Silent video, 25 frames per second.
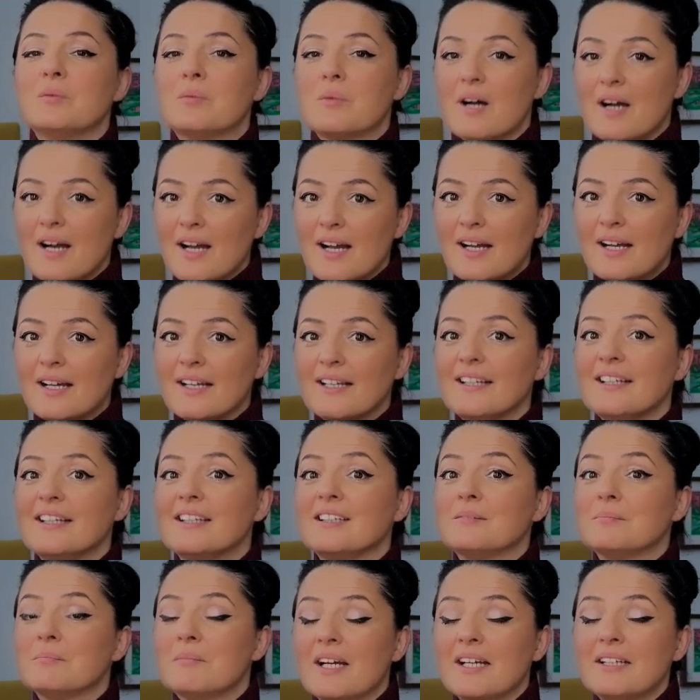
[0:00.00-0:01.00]
why
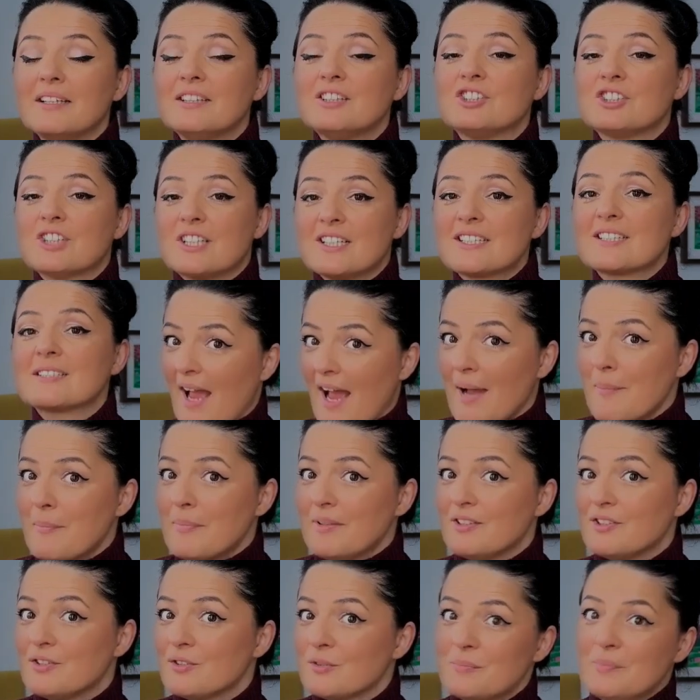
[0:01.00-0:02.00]
it might just
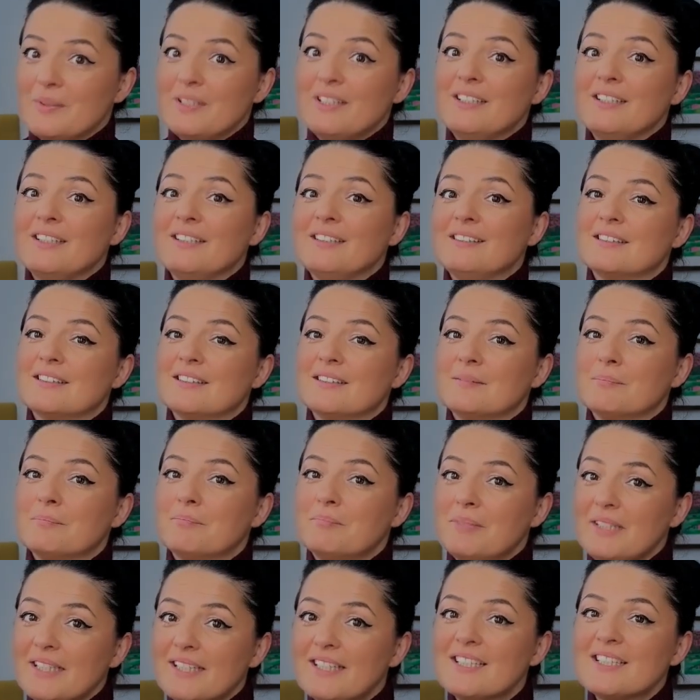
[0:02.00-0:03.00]
happen to be the
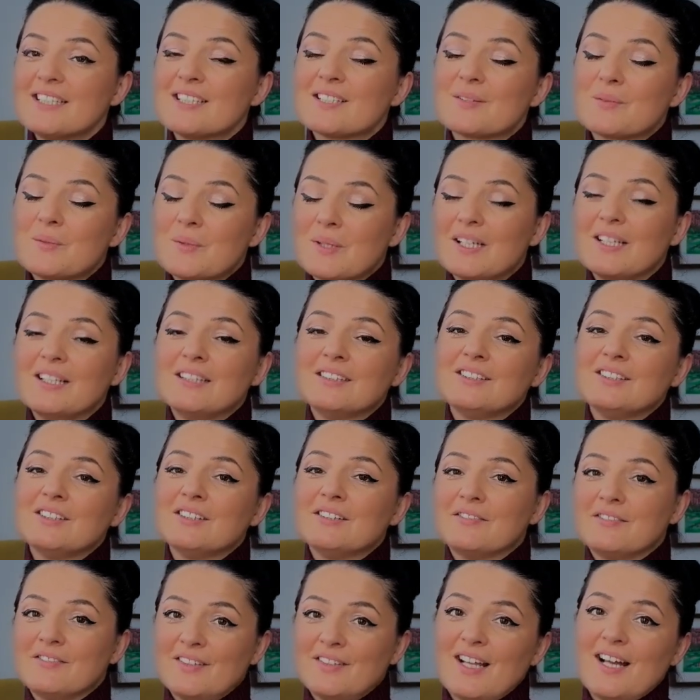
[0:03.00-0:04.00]
biggest quality
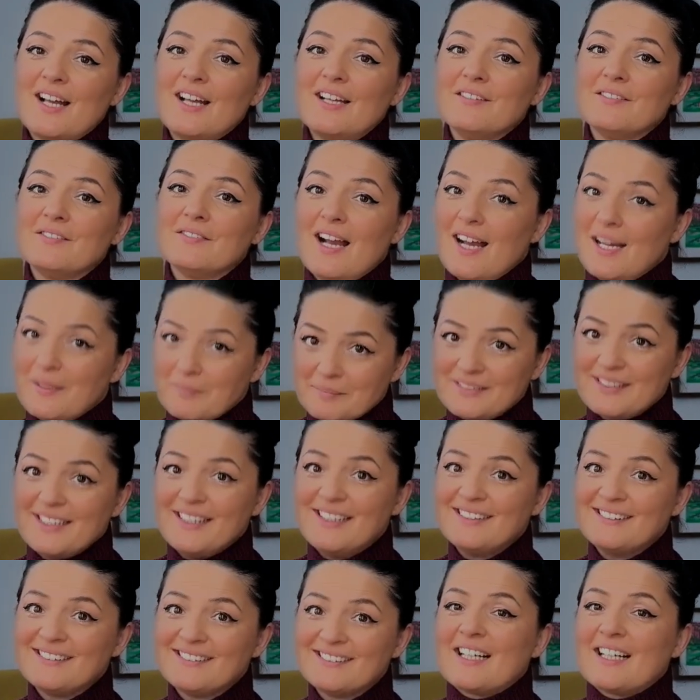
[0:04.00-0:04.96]
of life update